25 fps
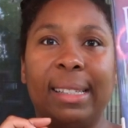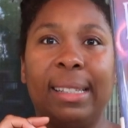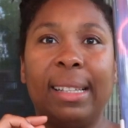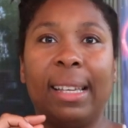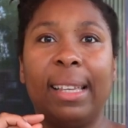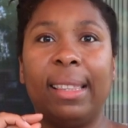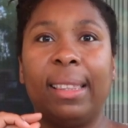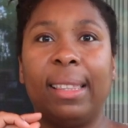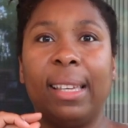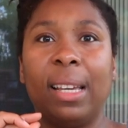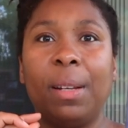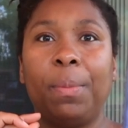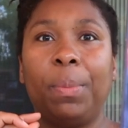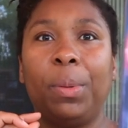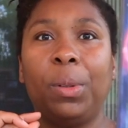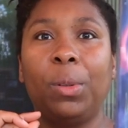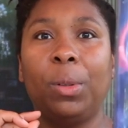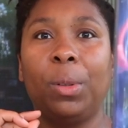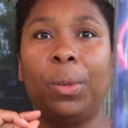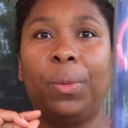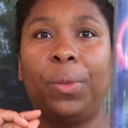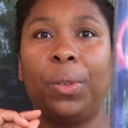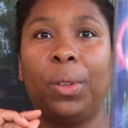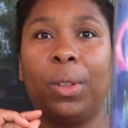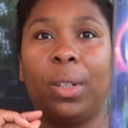said that
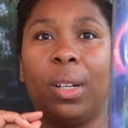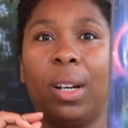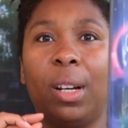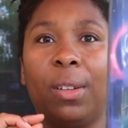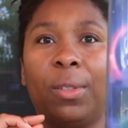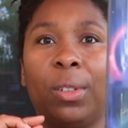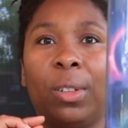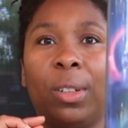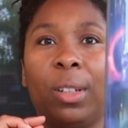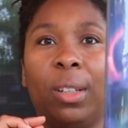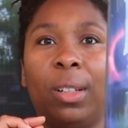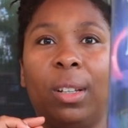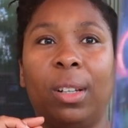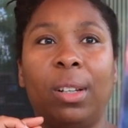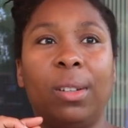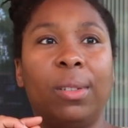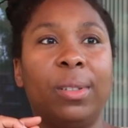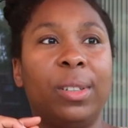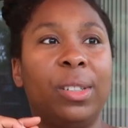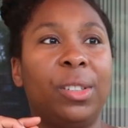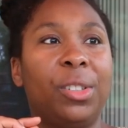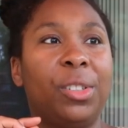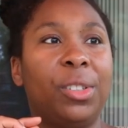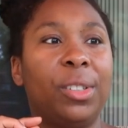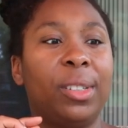beautiful cover
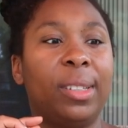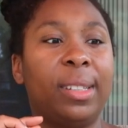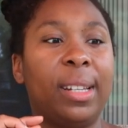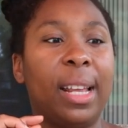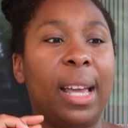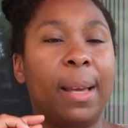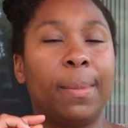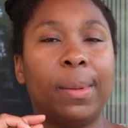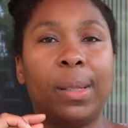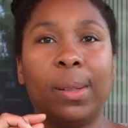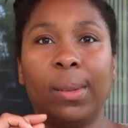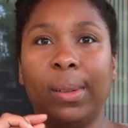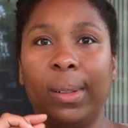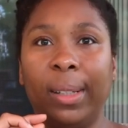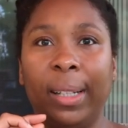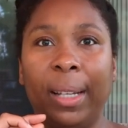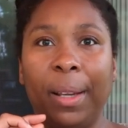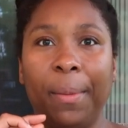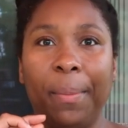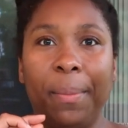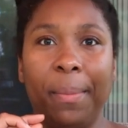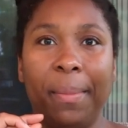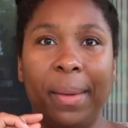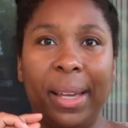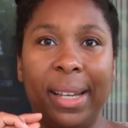alone is just absolutely
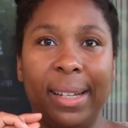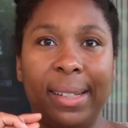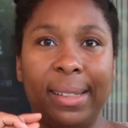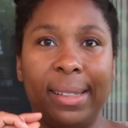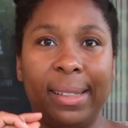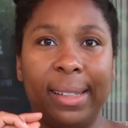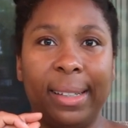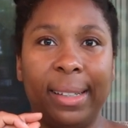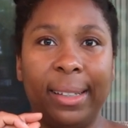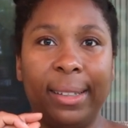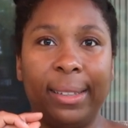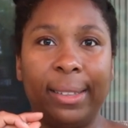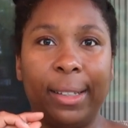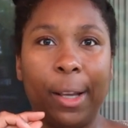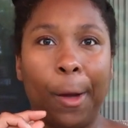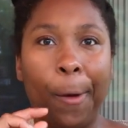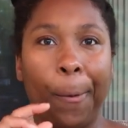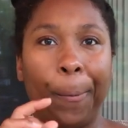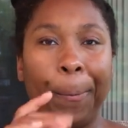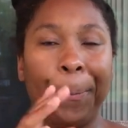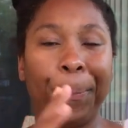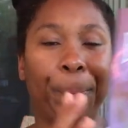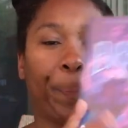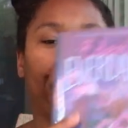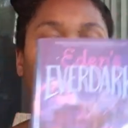amazing
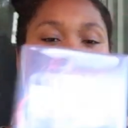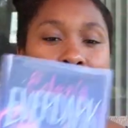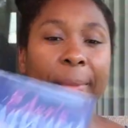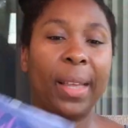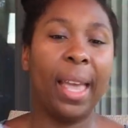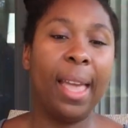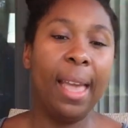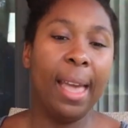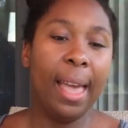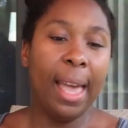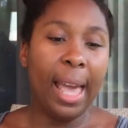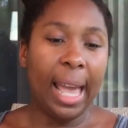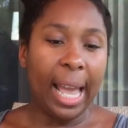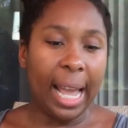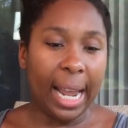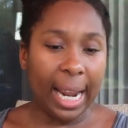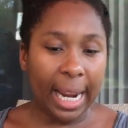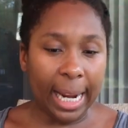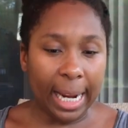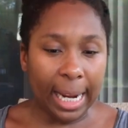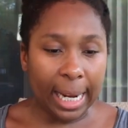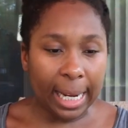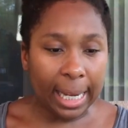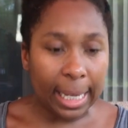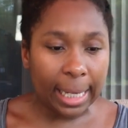so
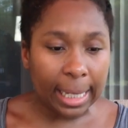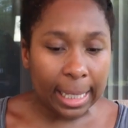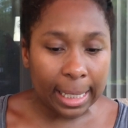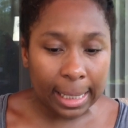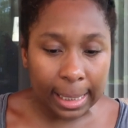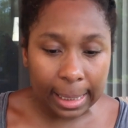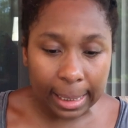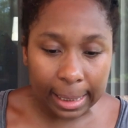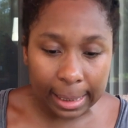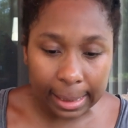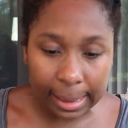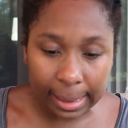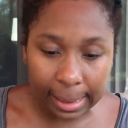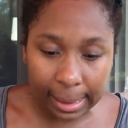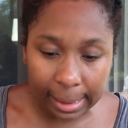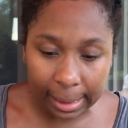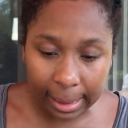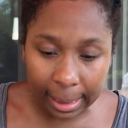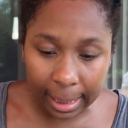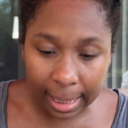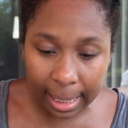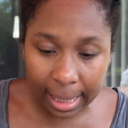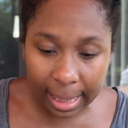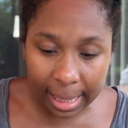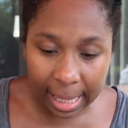and let's
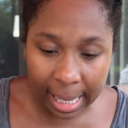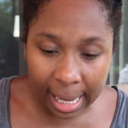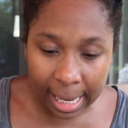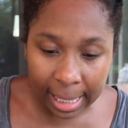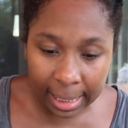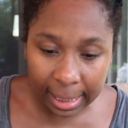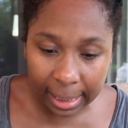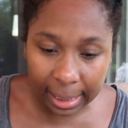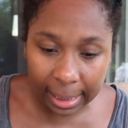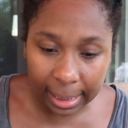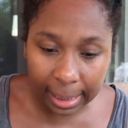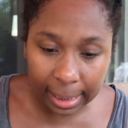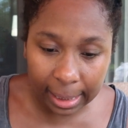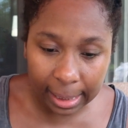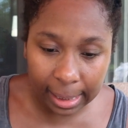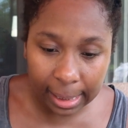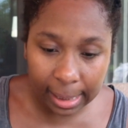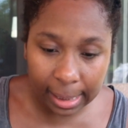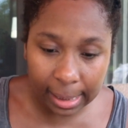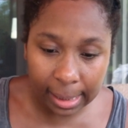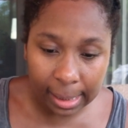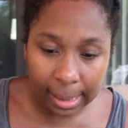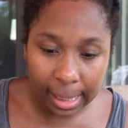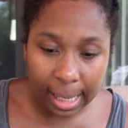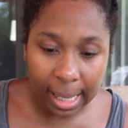see that
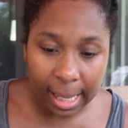is